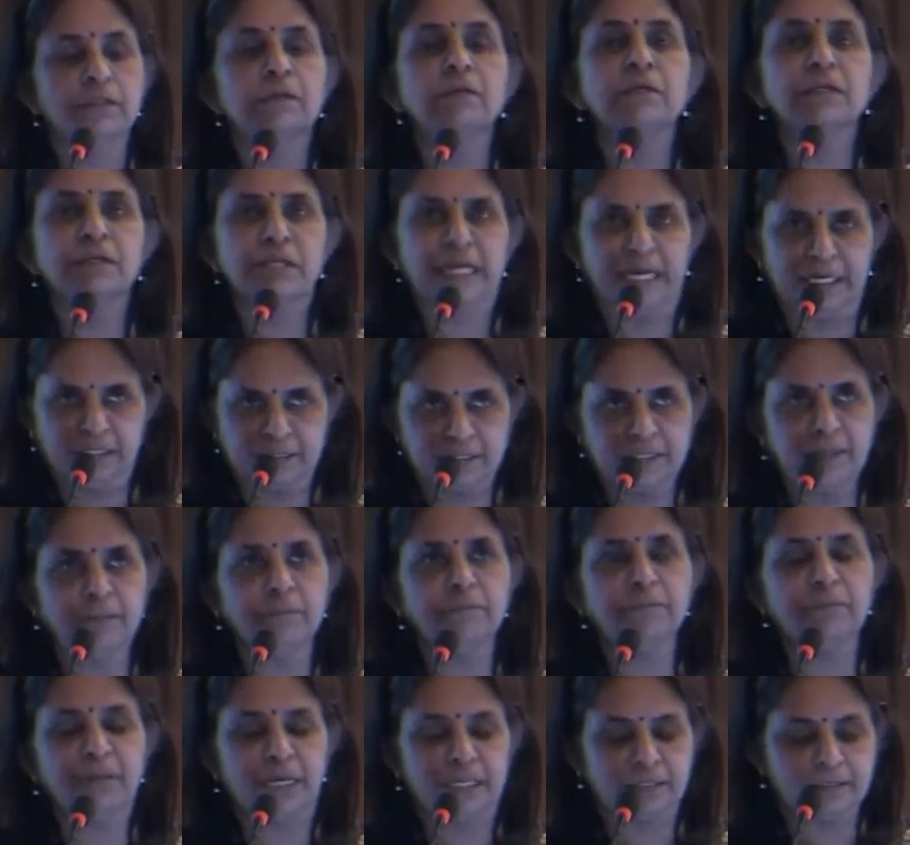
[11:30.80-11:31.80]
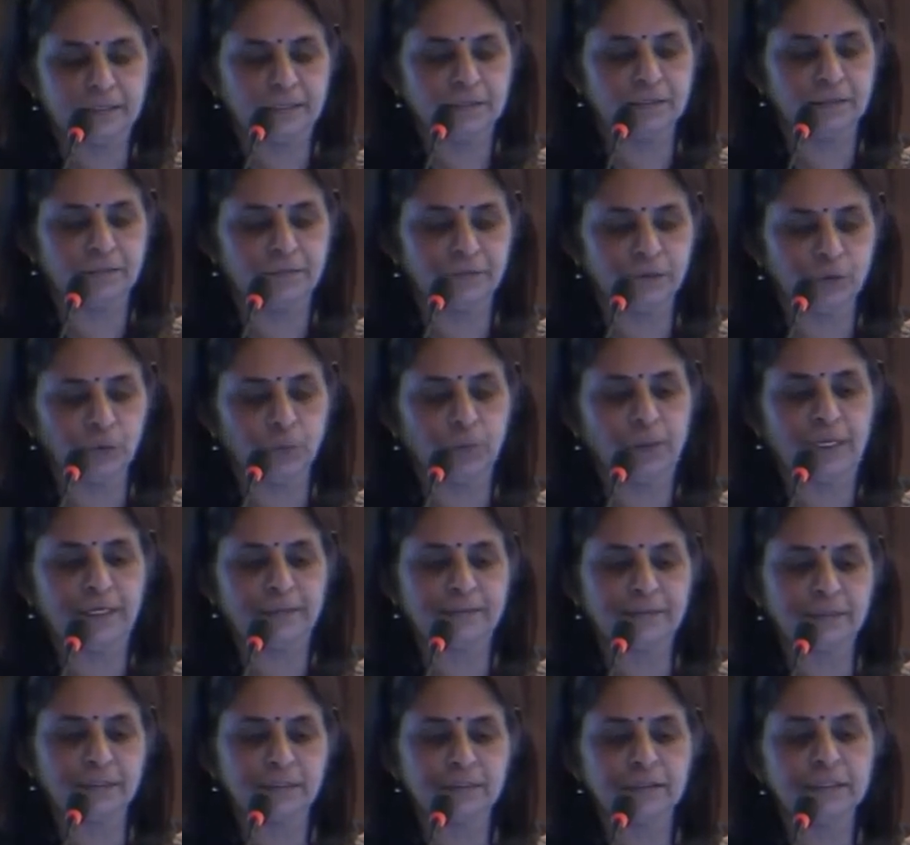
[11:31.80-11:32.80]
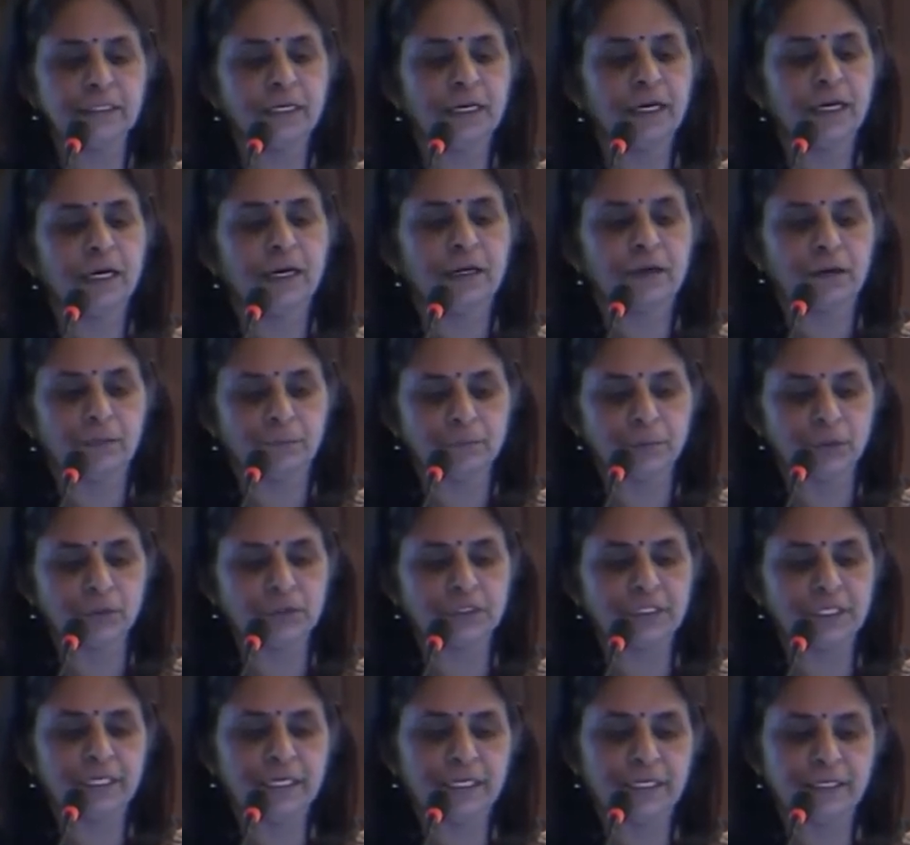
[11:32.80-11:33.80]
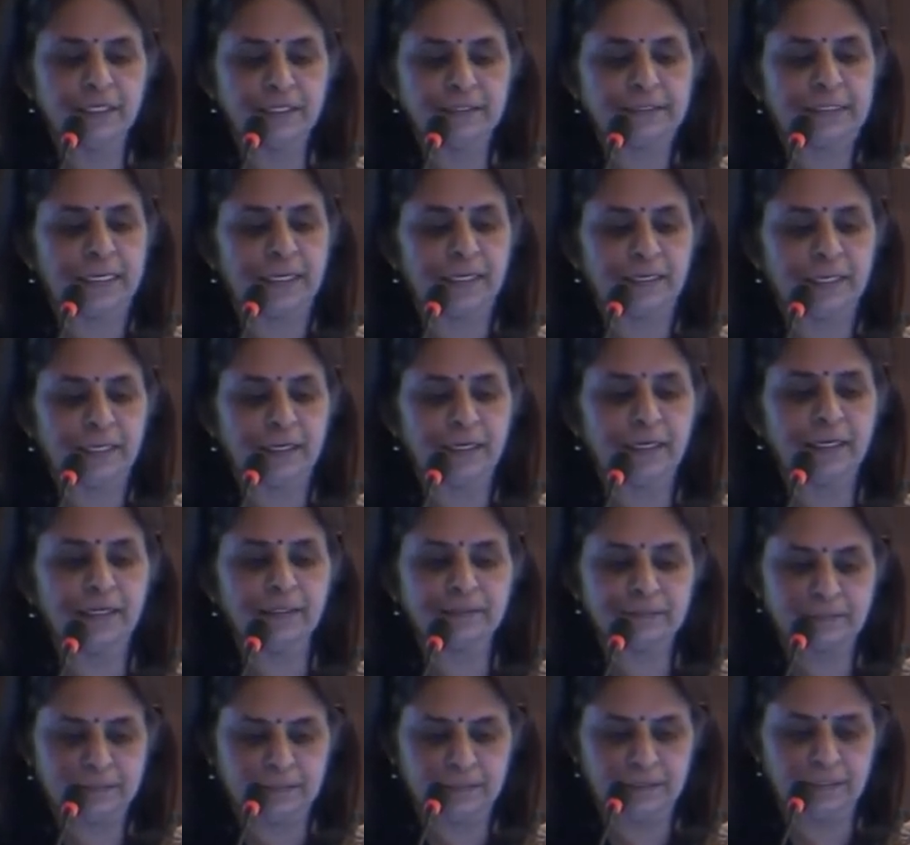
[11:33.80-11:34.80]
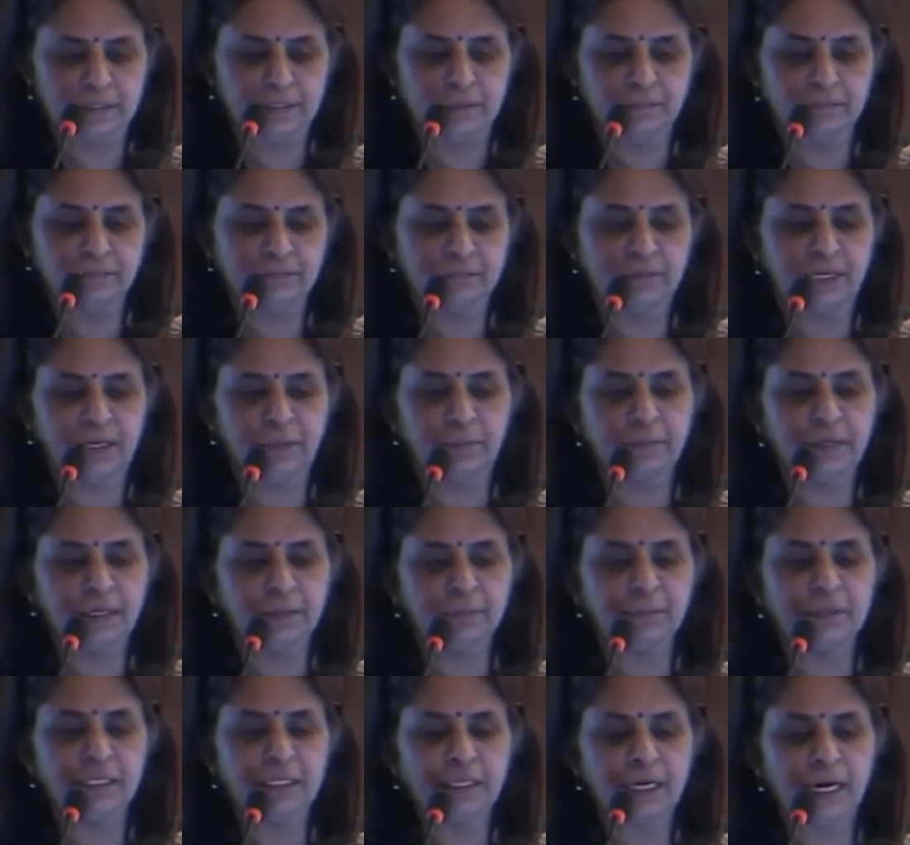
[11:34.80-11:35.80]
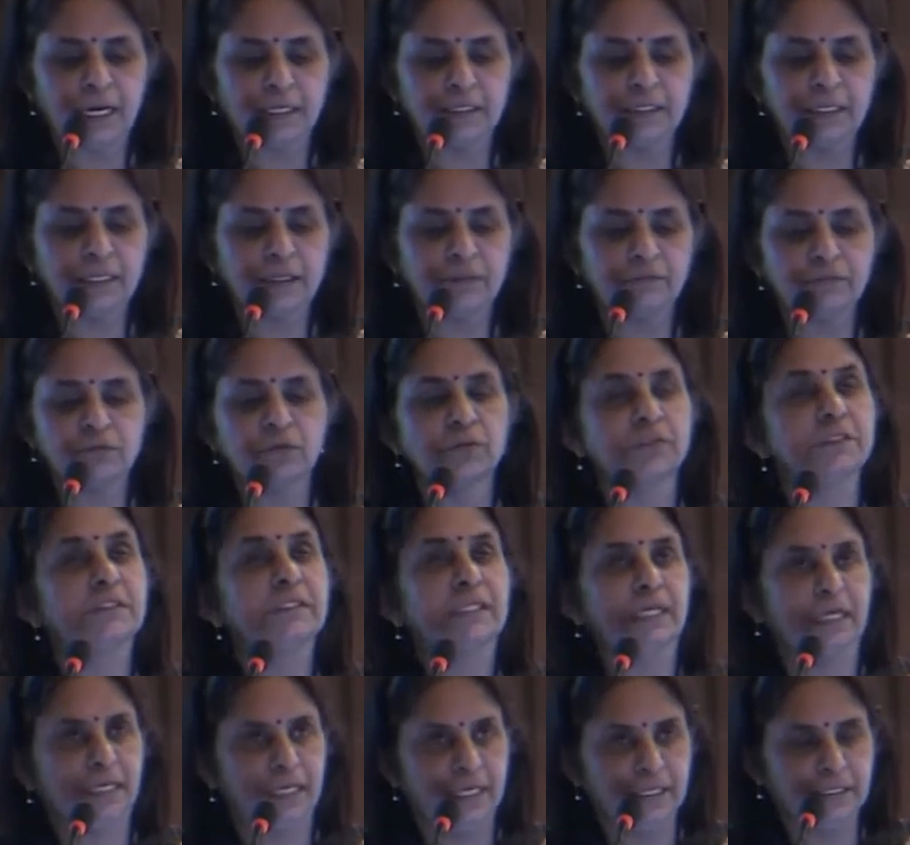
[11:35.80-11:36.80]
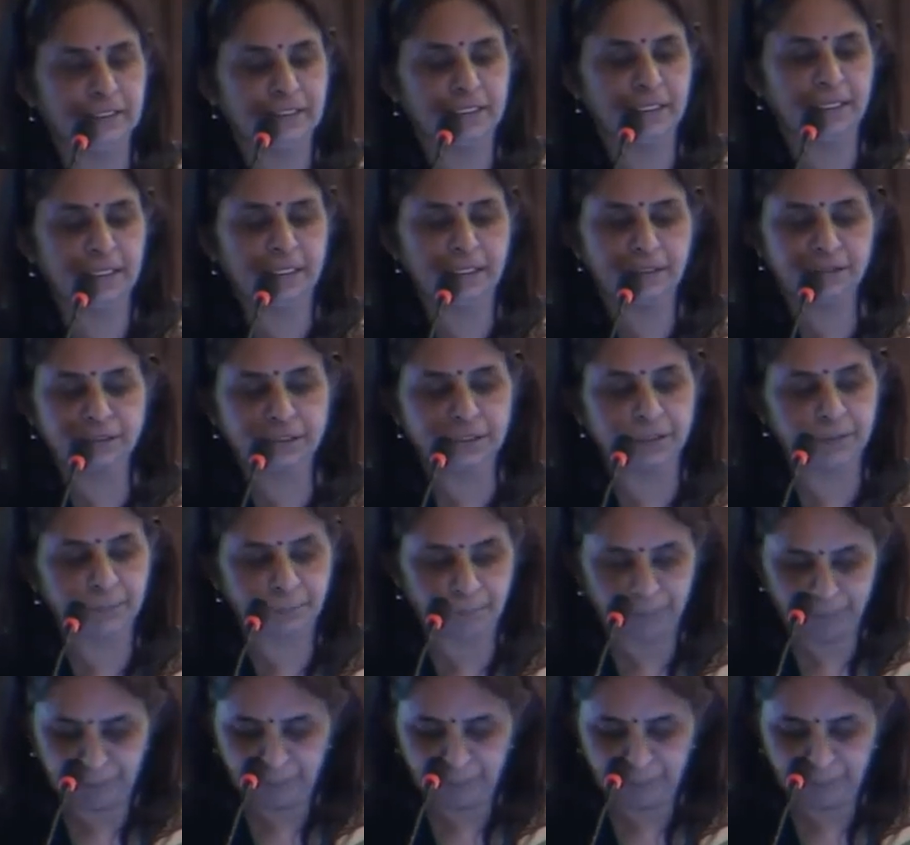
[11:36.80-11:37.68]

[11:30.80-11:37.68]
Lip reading: In some places, a few places, composting and recycling is very minimal, and then of course incineration.